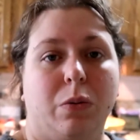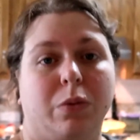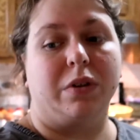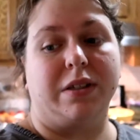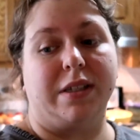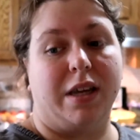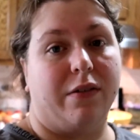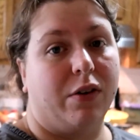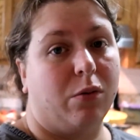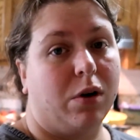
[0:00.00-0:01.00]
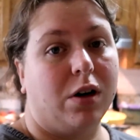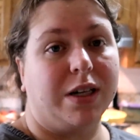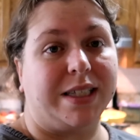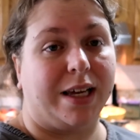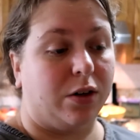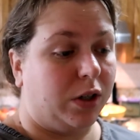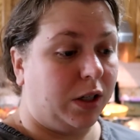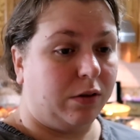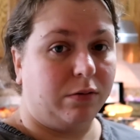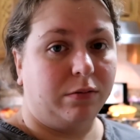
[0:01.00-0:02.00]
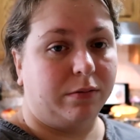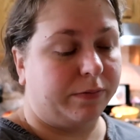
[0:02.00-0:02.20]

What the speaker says: We'll see if it works, I don't know.